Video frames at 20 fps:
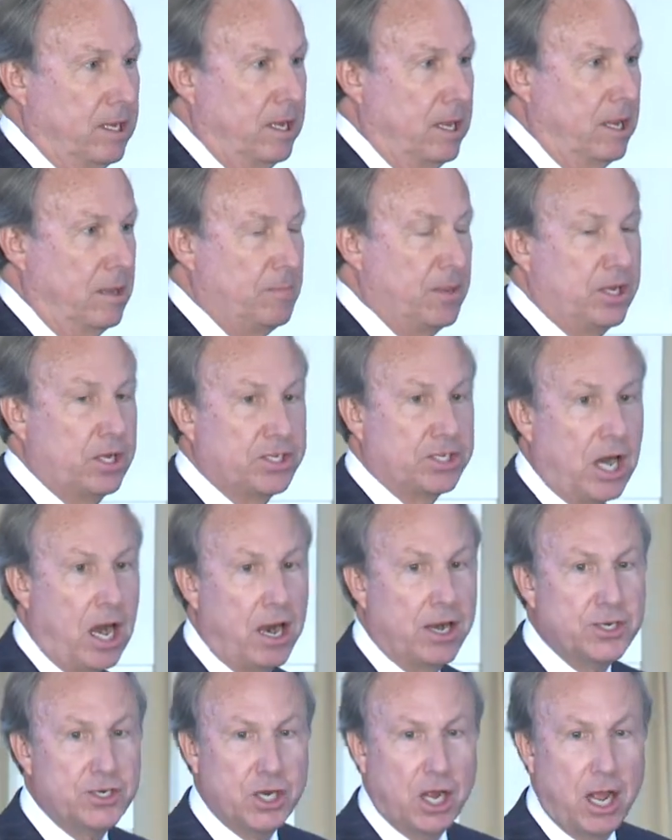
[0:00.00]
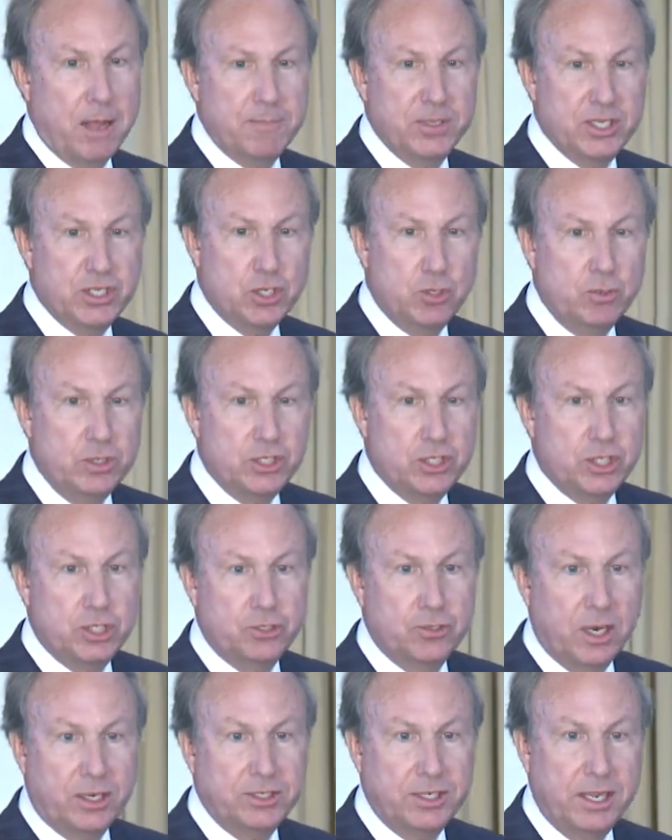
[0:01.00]
Because our job is to
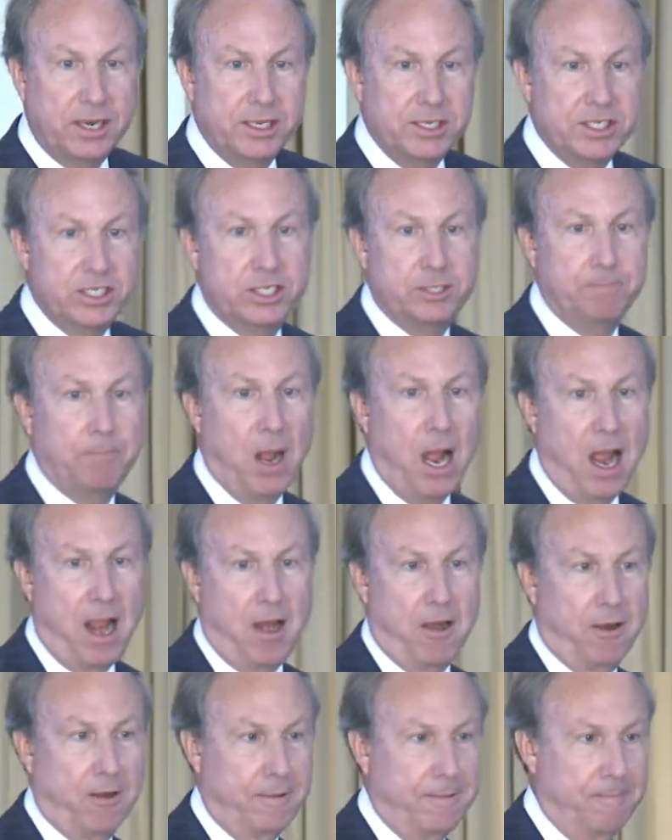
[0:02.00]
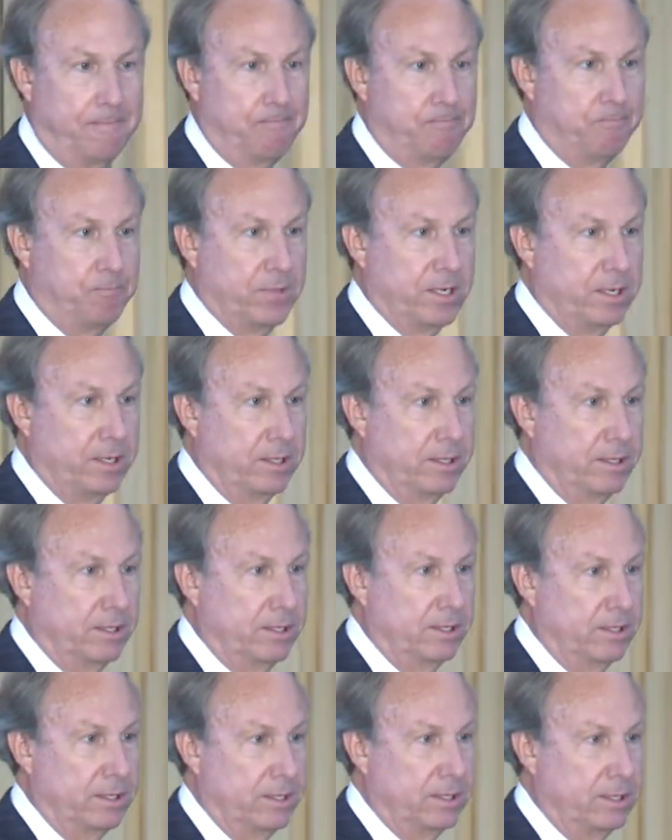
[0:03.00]
instruct and inspire.
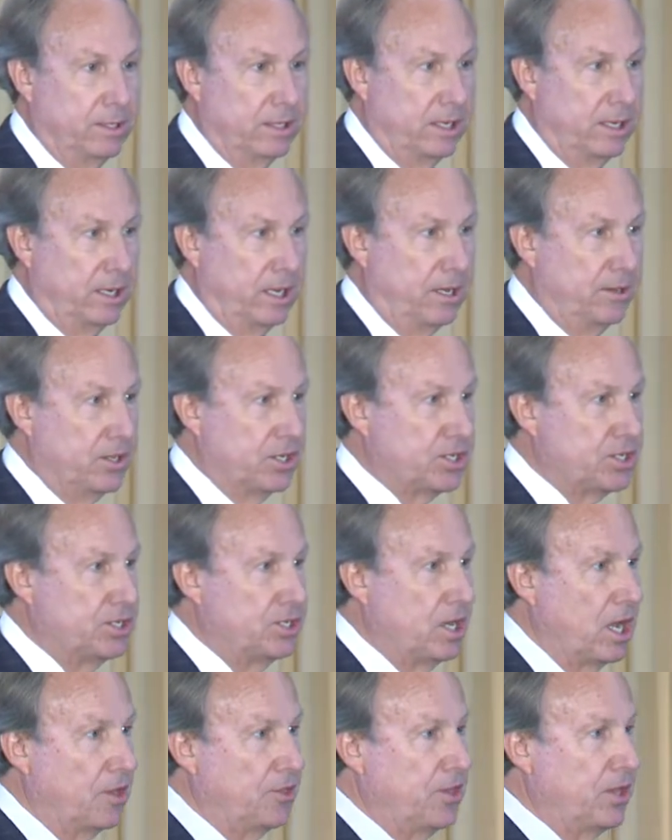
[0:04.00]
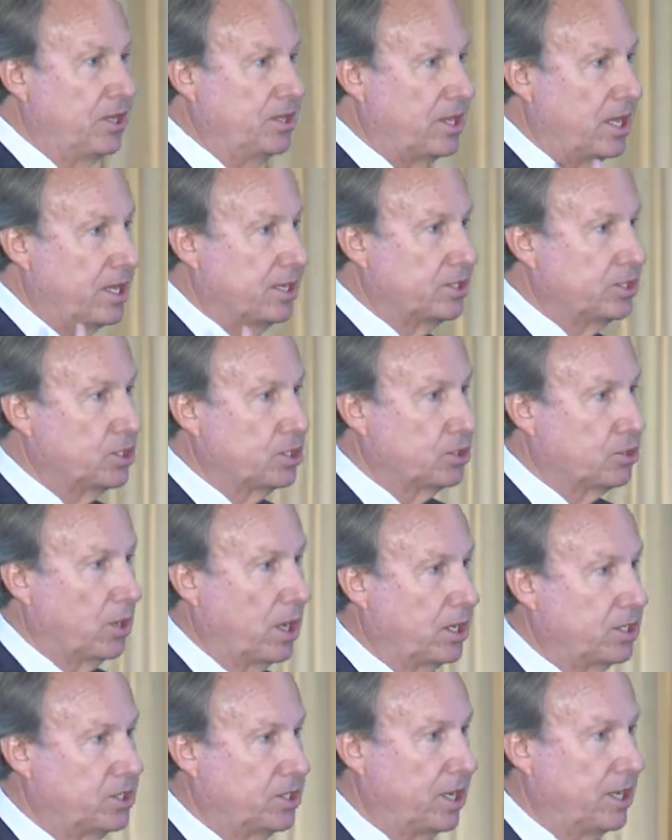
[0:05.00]
And there's nothing that
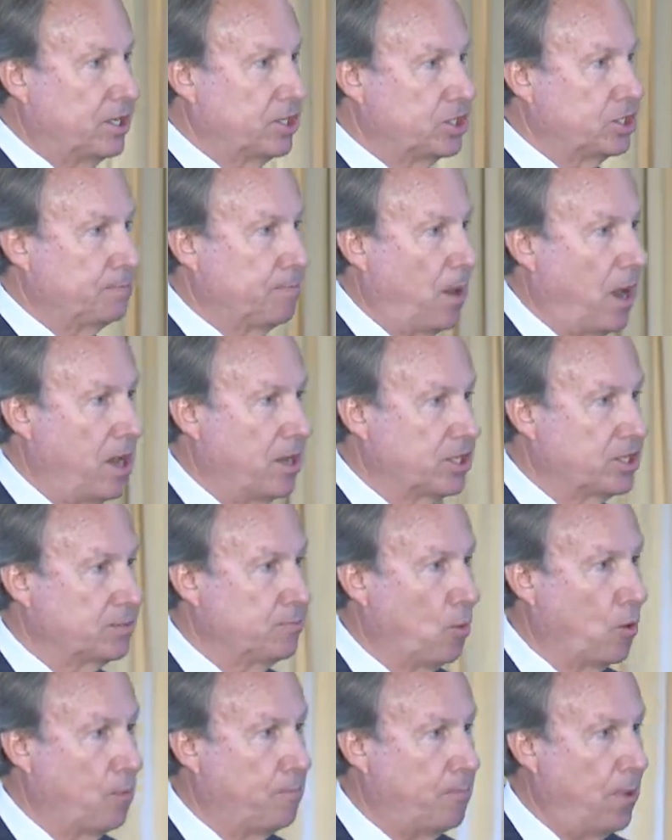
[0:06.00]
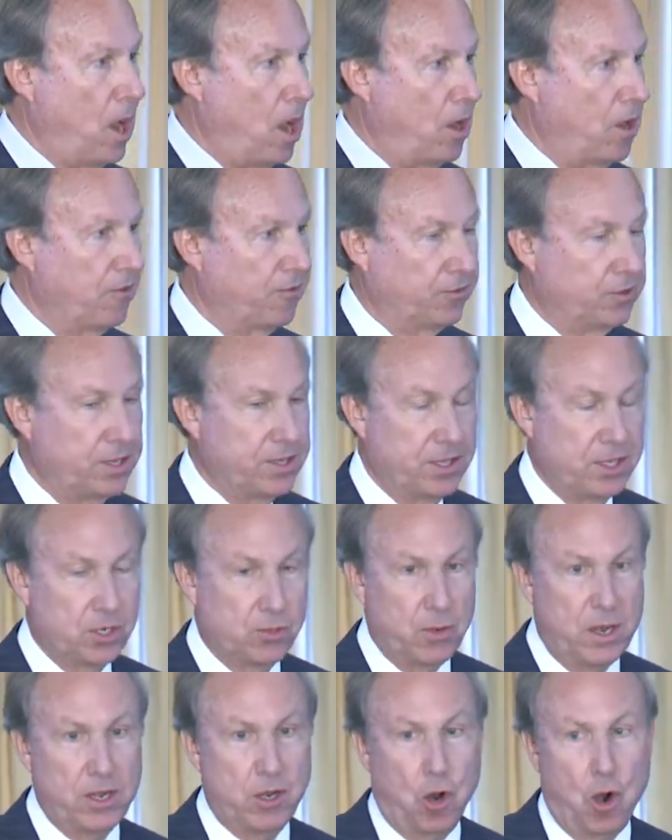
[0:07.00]
instructs and inspires more powerfully than
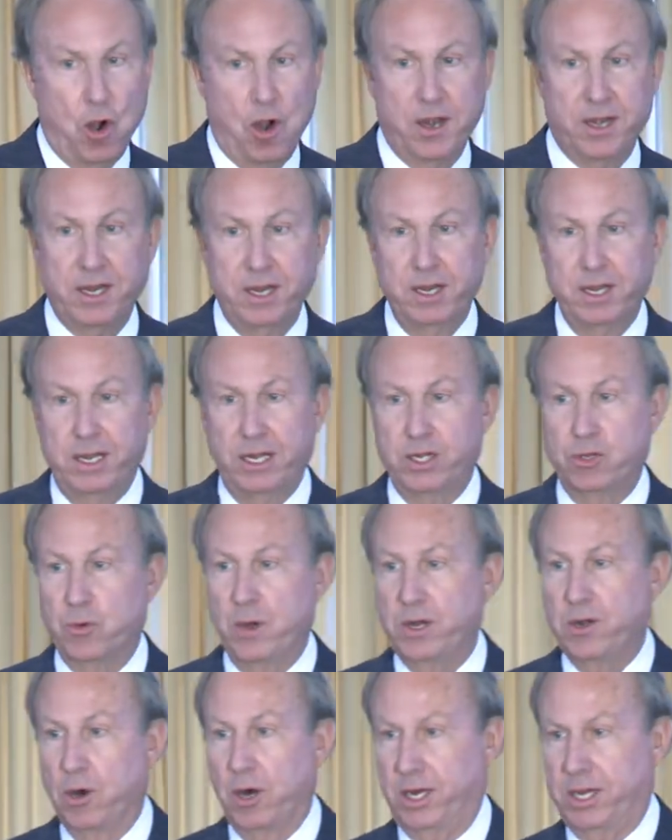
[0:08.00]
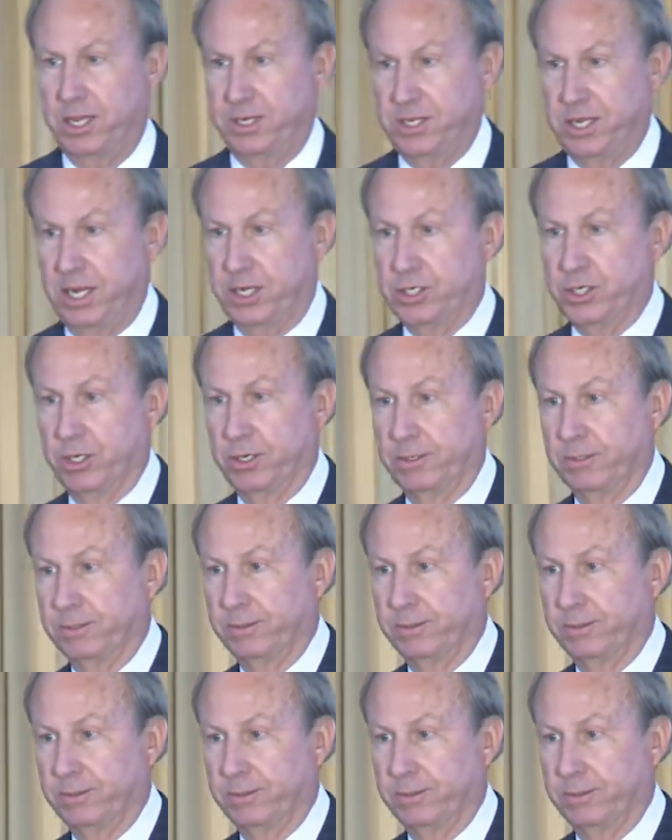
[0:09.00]
great art and great architecture.